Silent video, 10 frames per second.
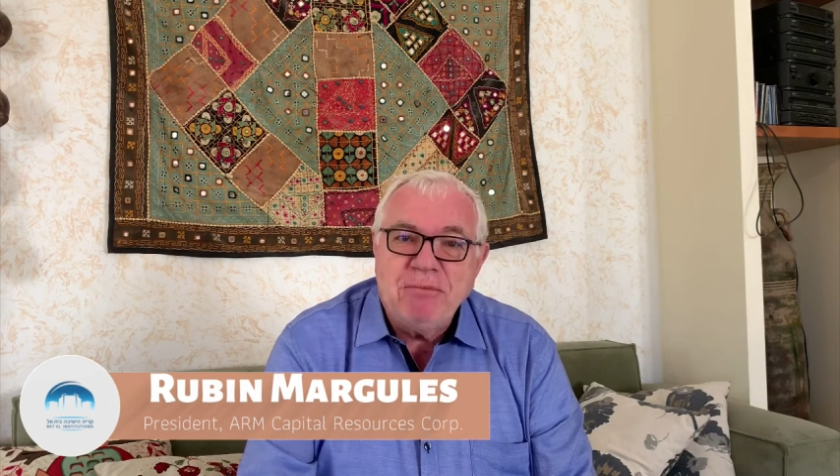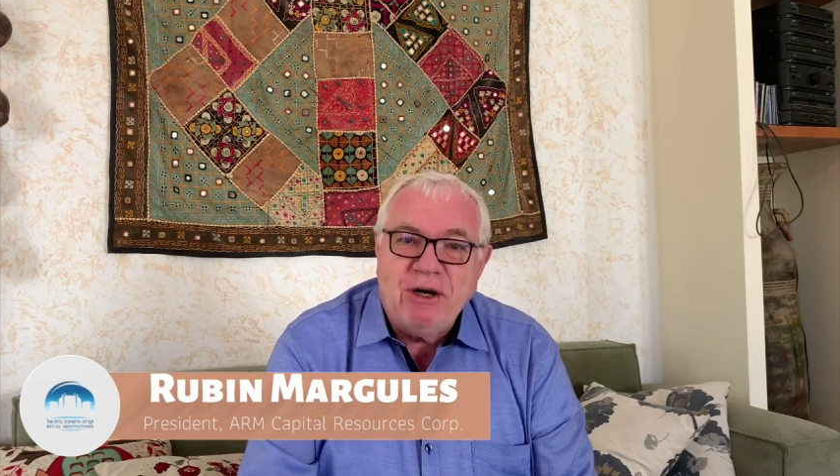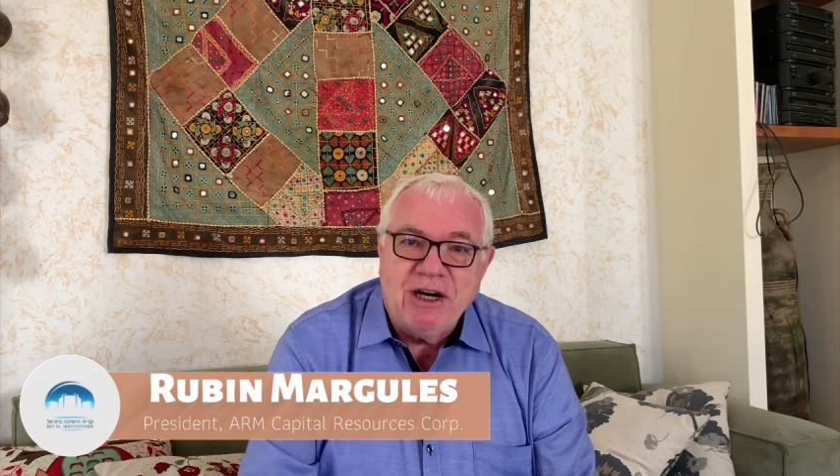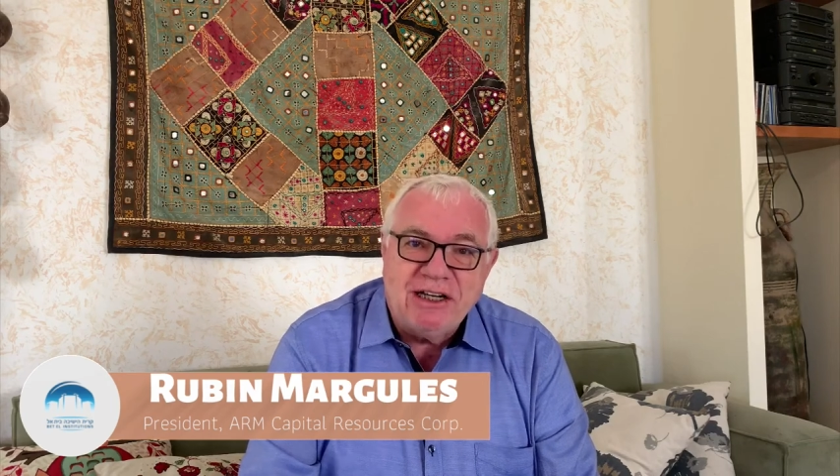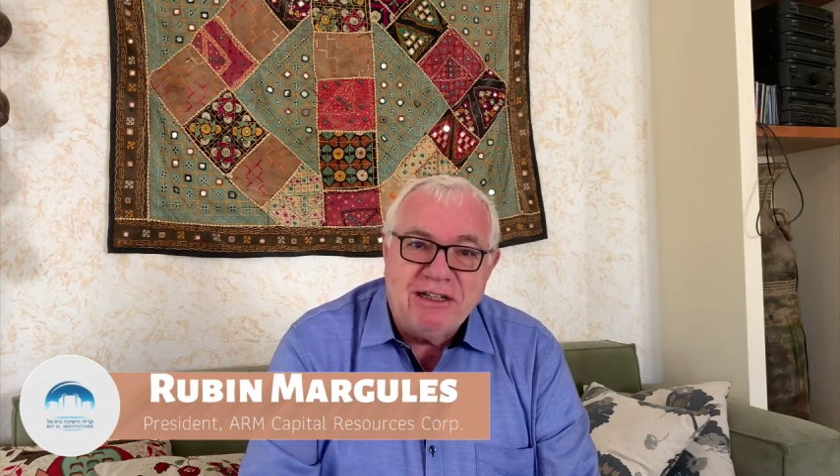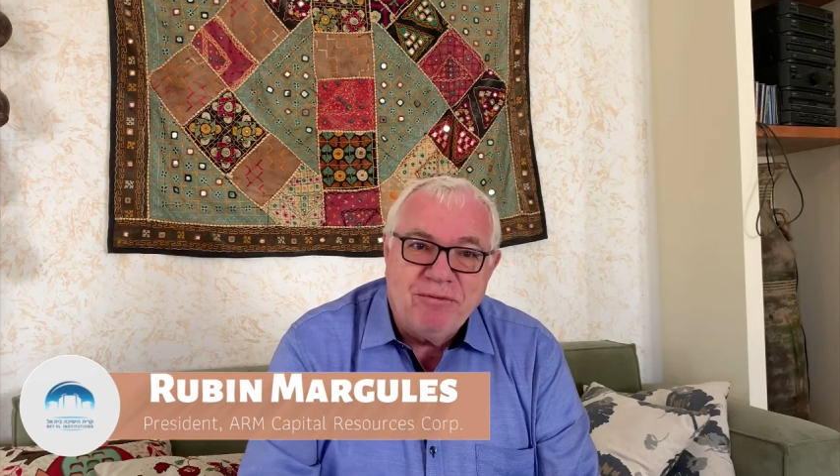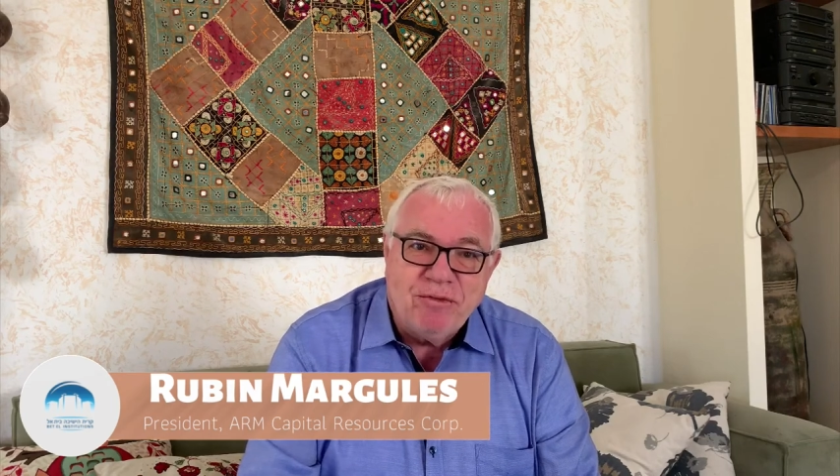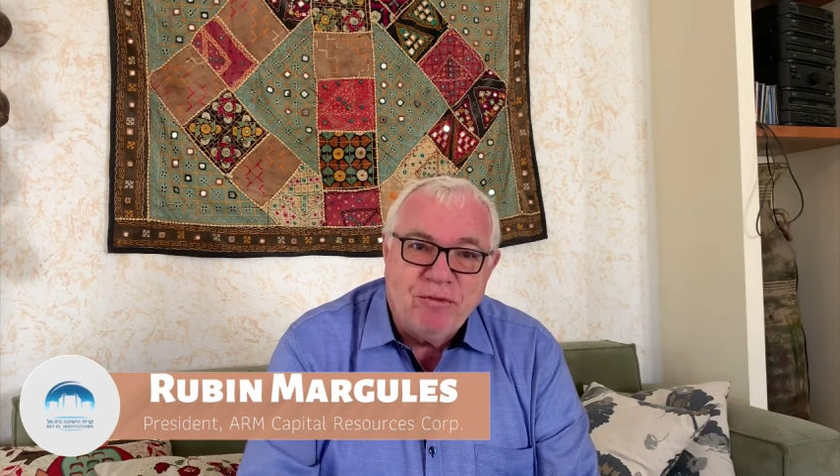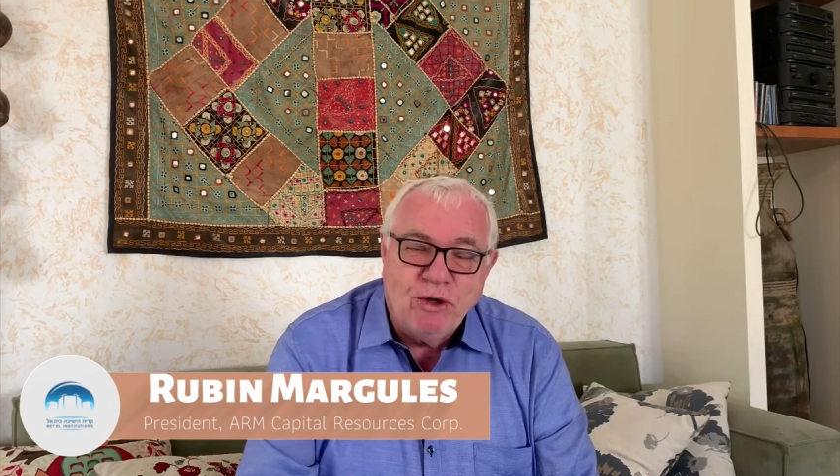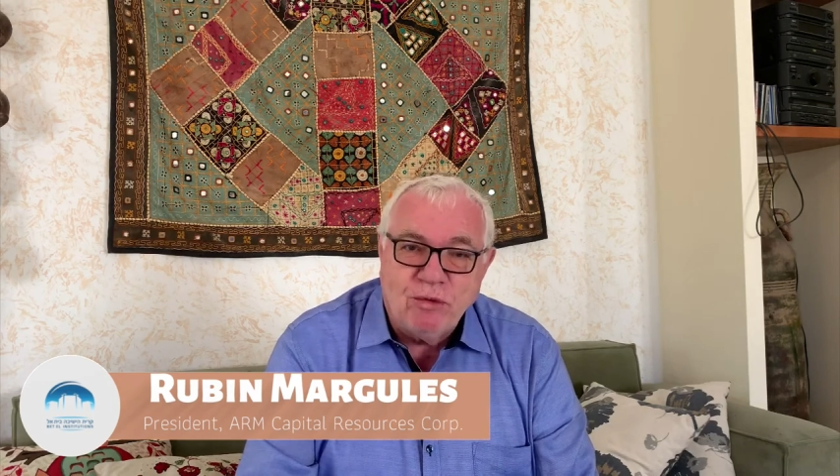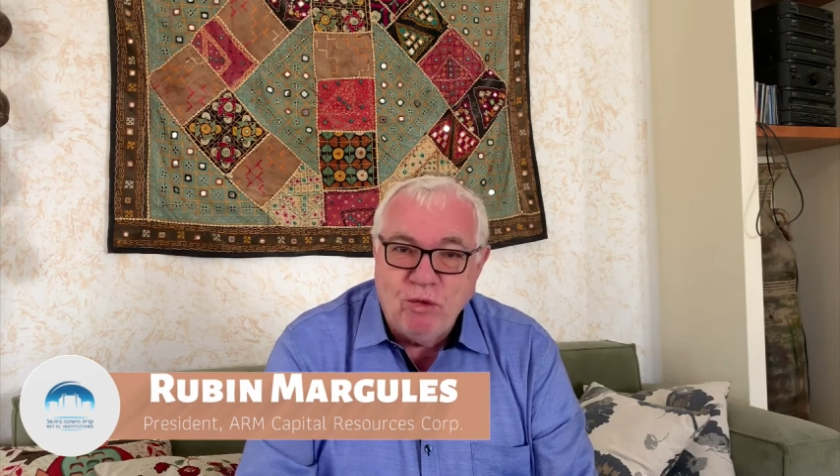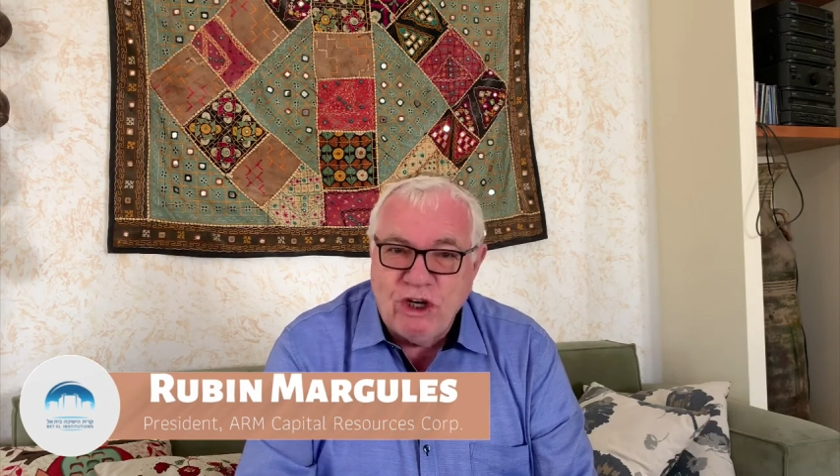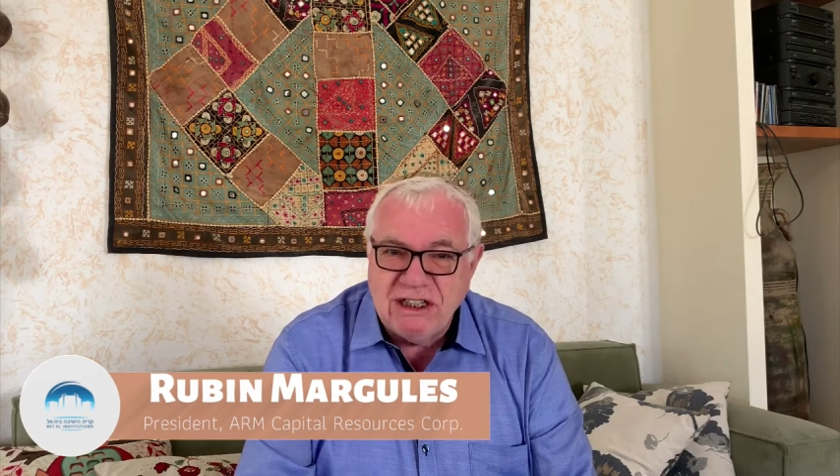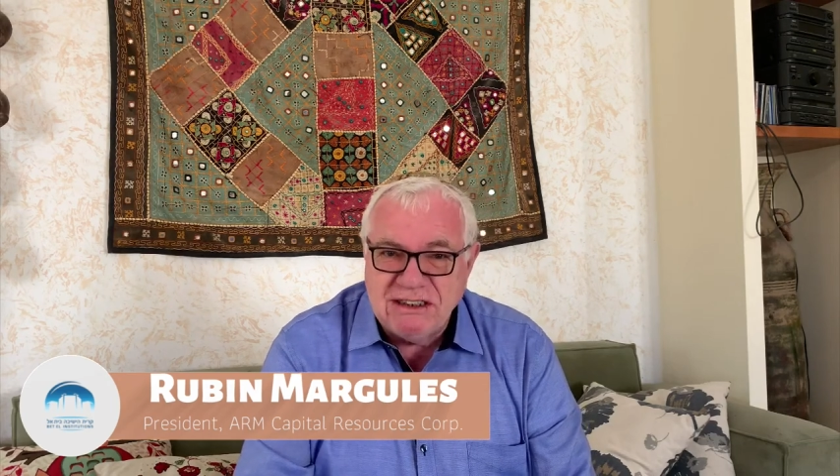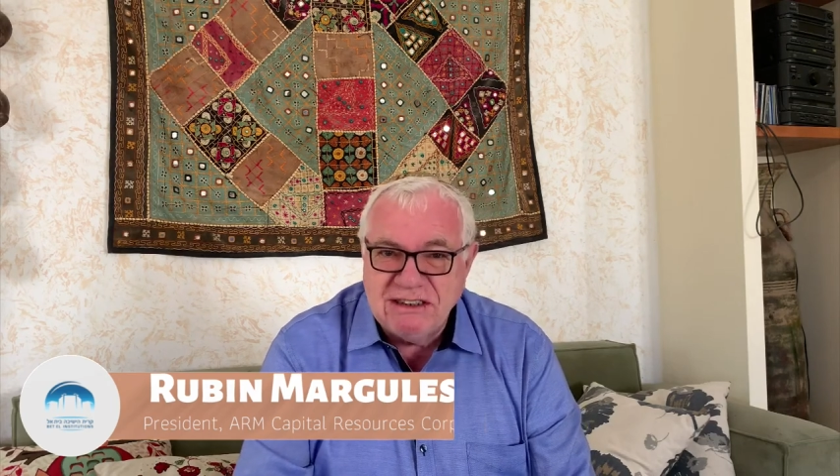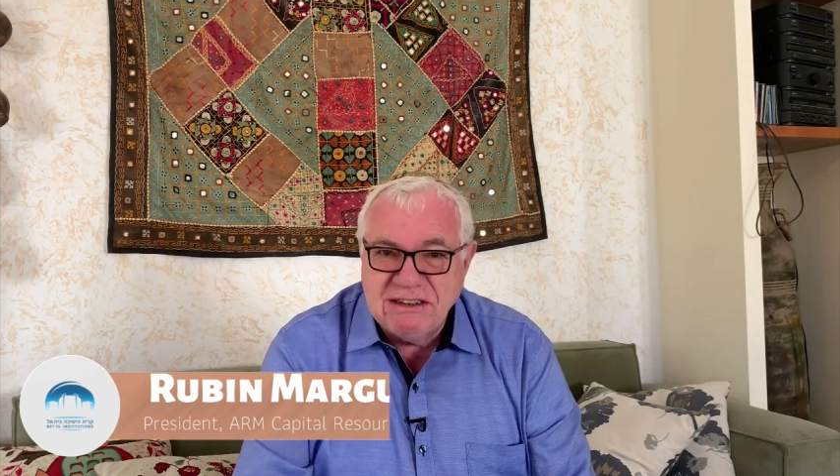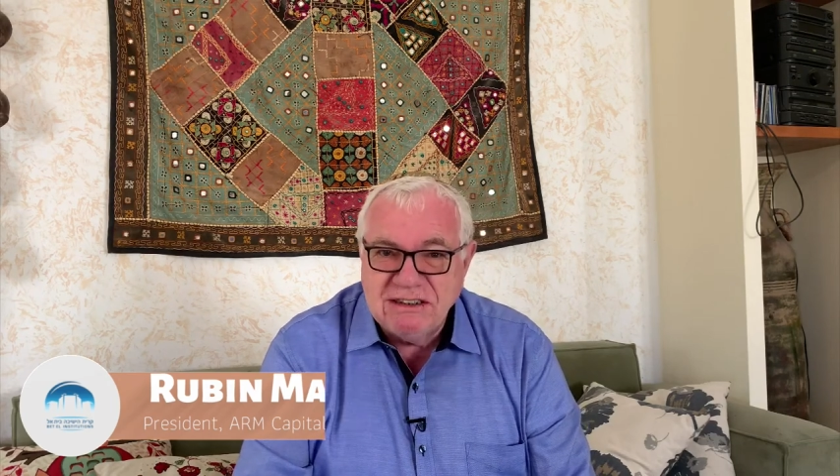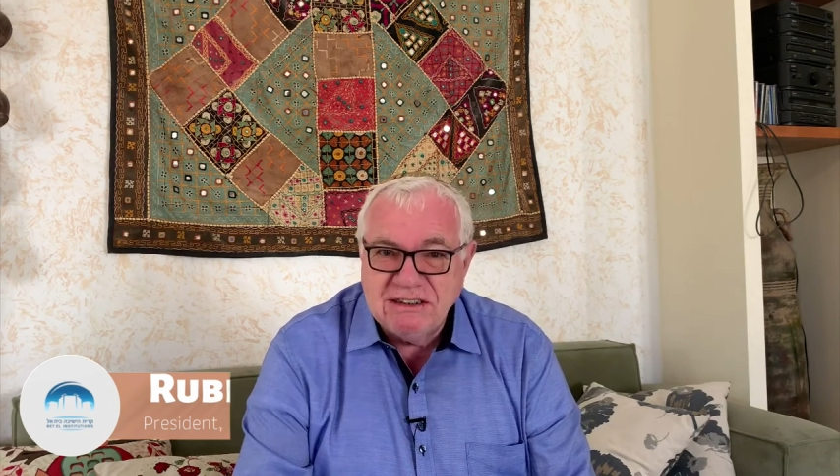Party, what was,